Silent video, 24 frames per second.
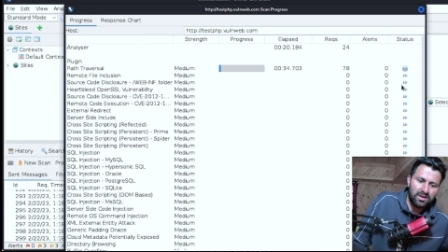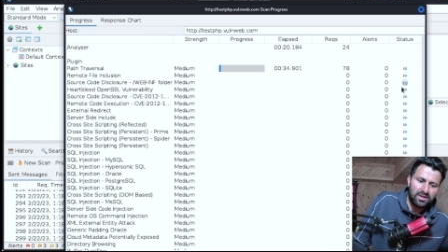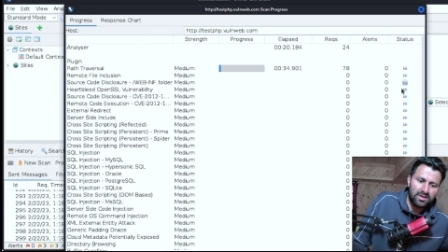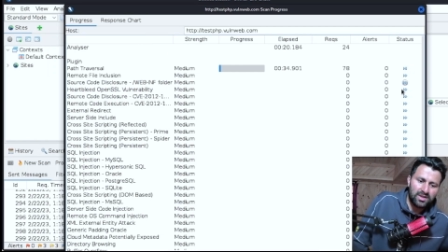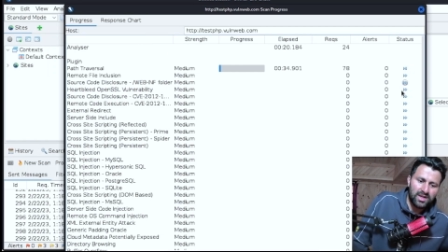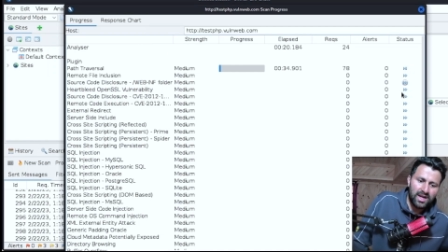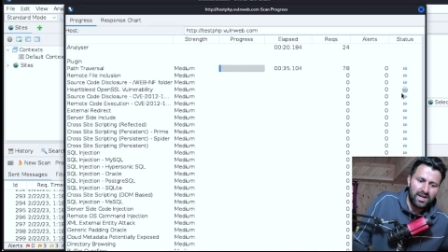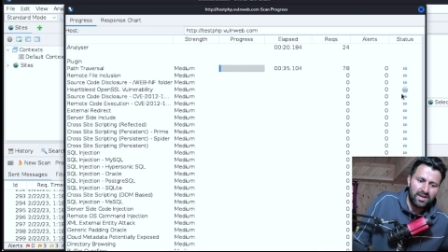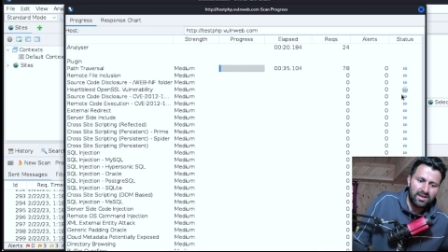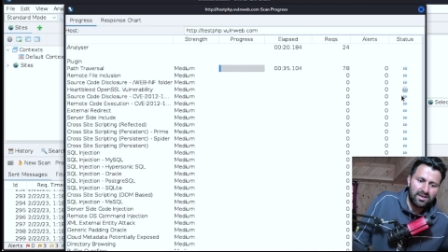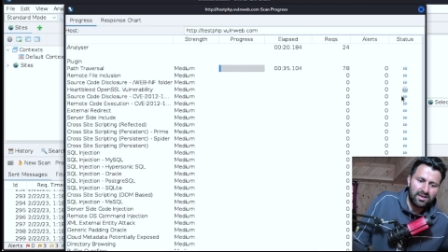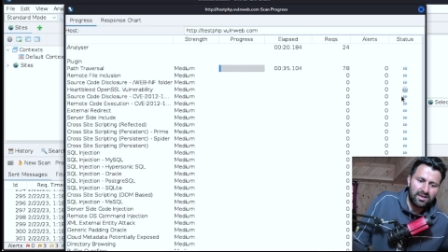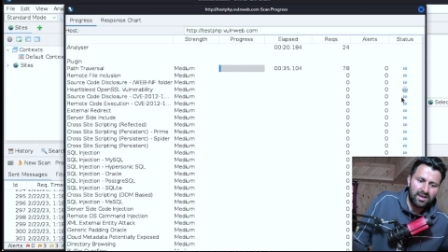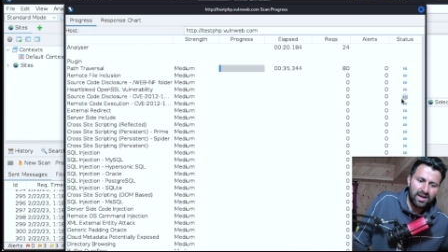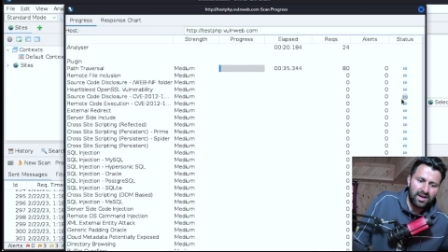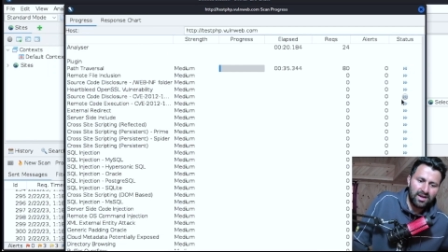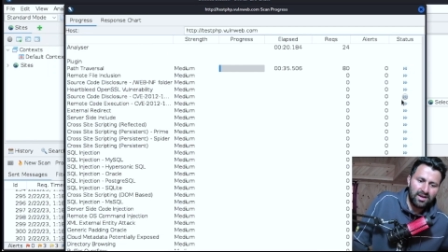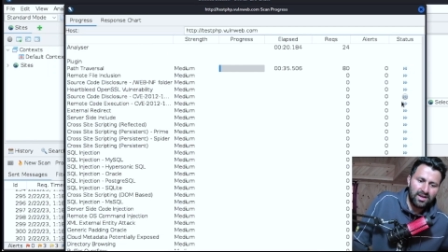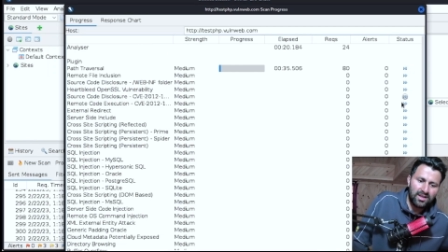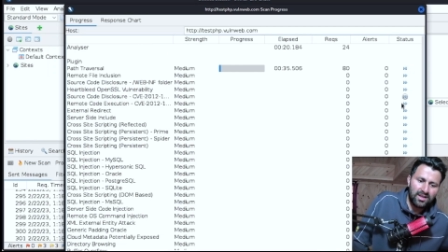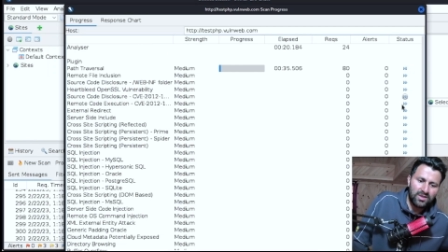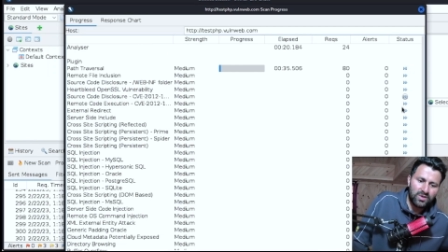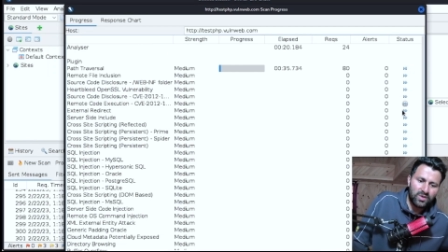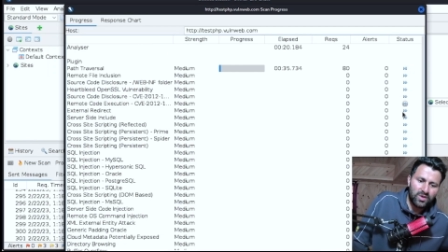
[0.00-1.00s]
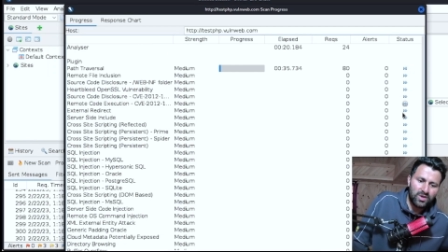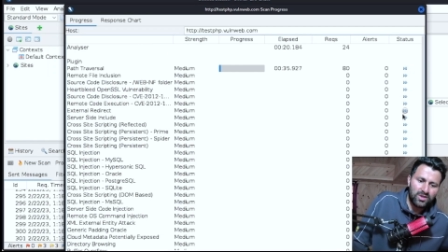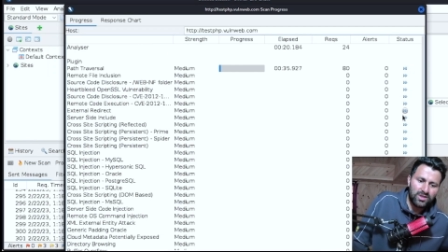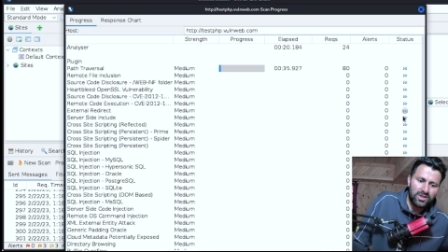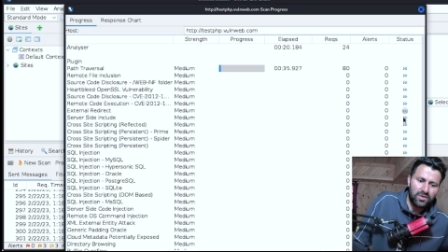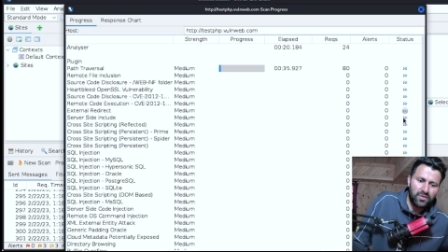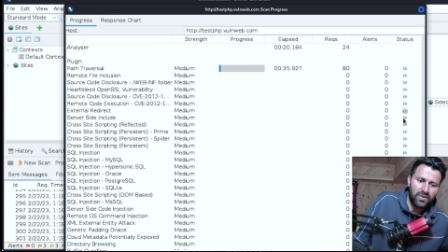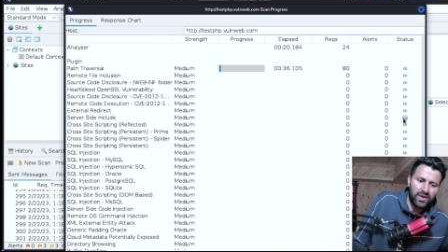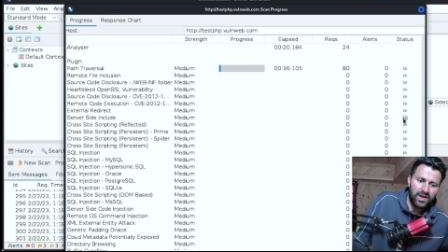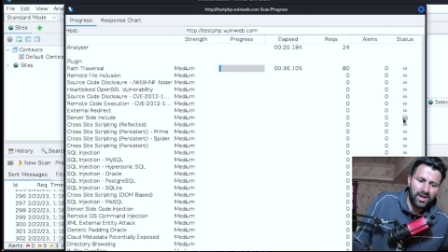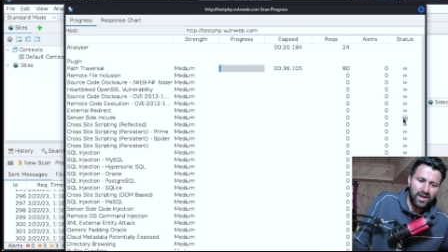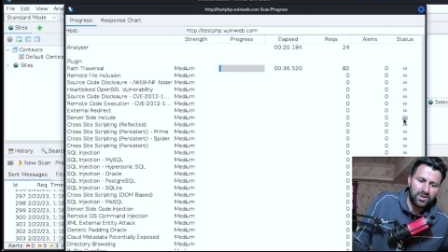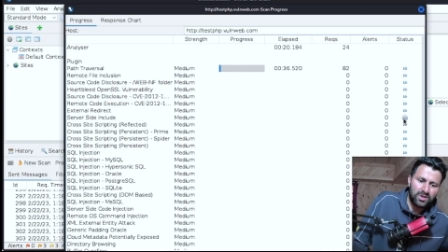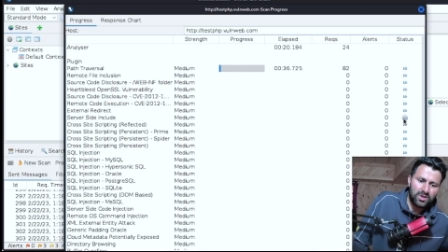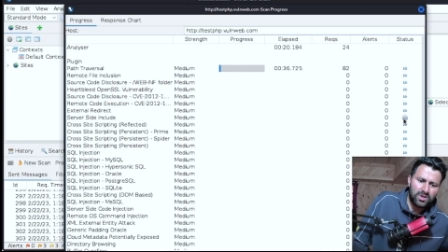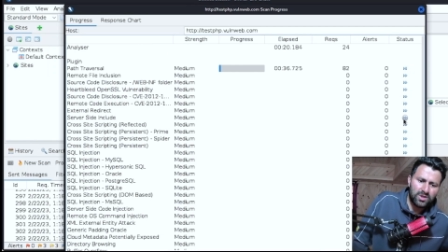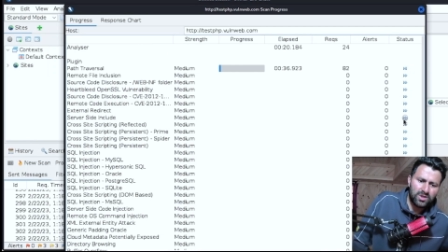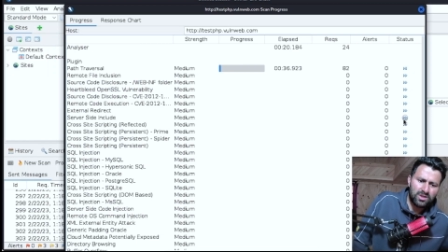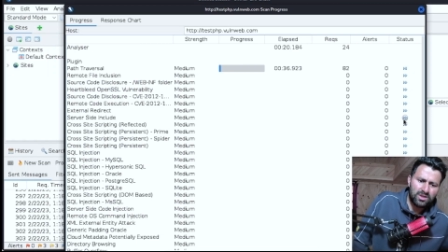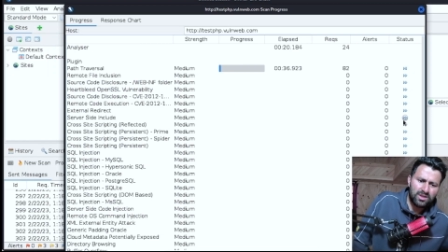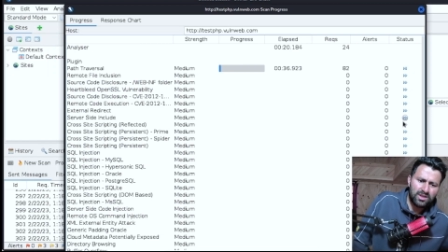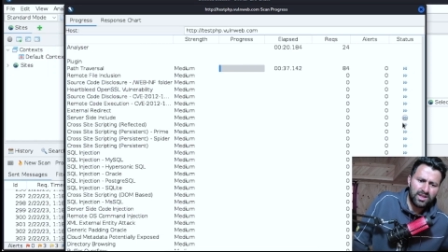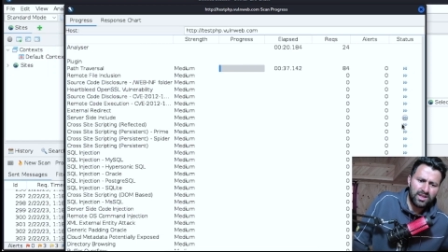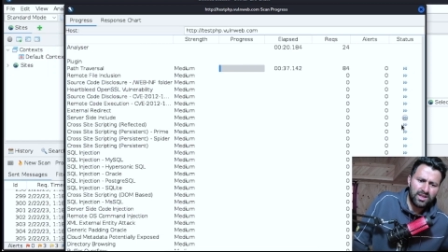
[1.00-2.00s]
right side, as you can see, we have
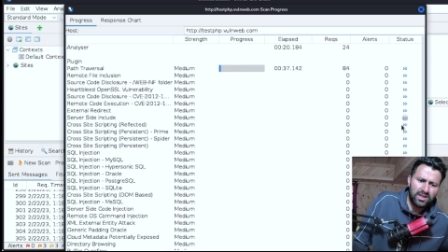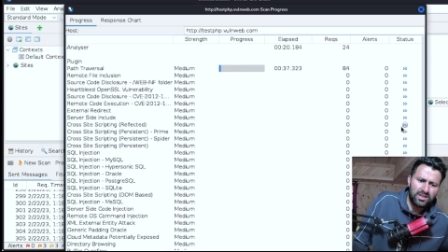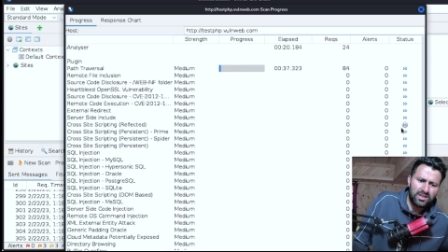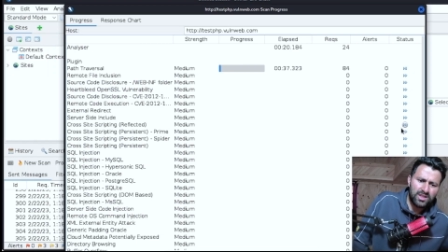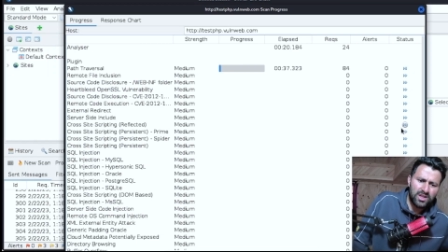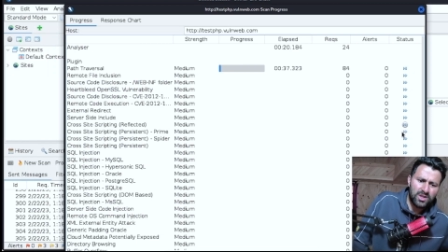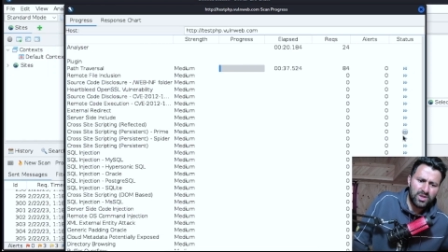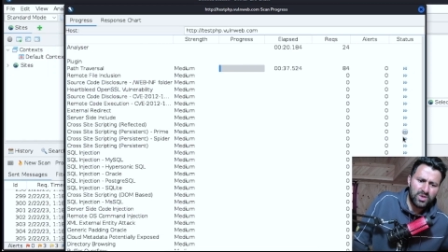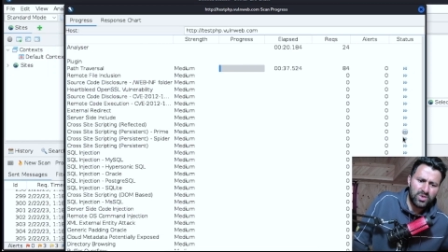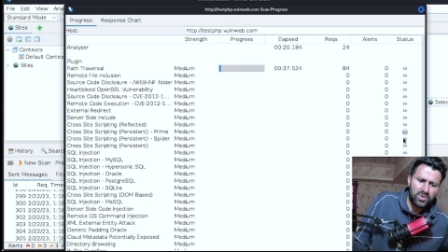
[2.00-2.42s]
these